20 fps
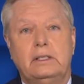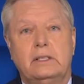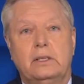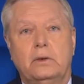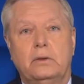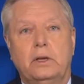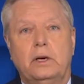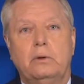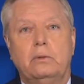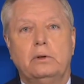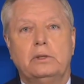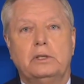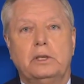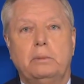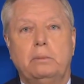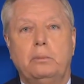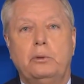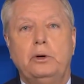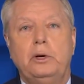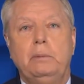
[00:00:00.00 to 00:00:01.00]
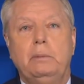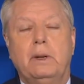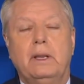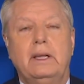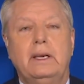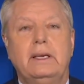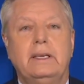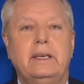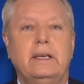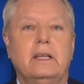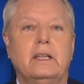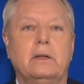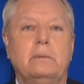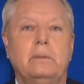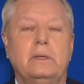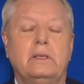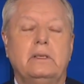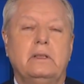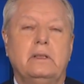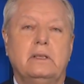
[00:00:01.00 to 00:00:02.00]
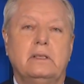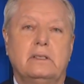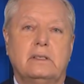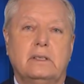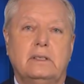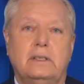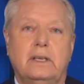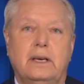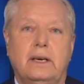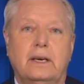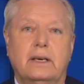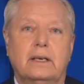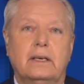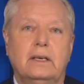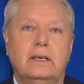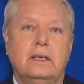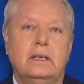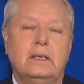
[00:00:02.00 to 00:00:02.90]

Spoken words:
So there was a pre-planned element to this attack,